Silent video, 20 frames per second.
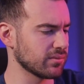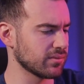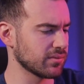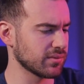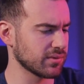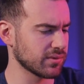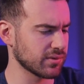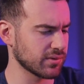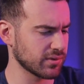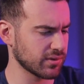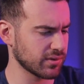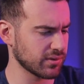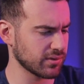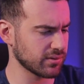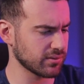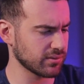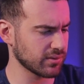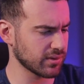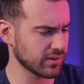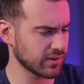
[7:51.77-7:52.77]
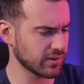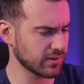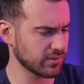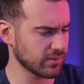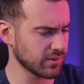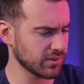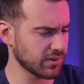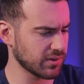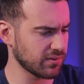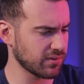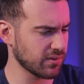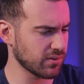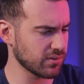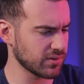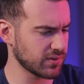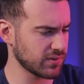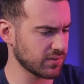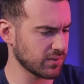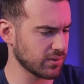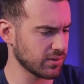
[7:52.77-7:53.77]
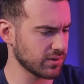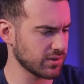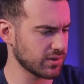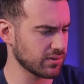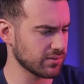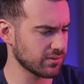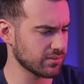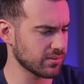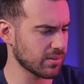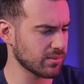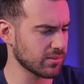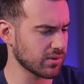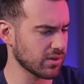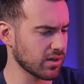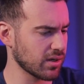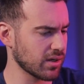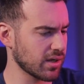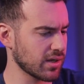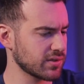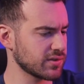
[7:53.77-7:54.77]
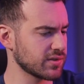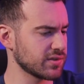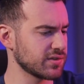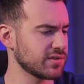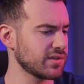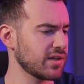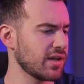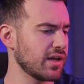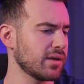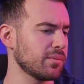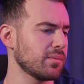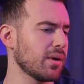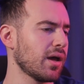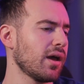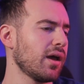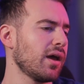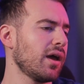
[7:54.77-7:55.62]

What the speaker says: So that's what the phone's for, is to remember our ex's name.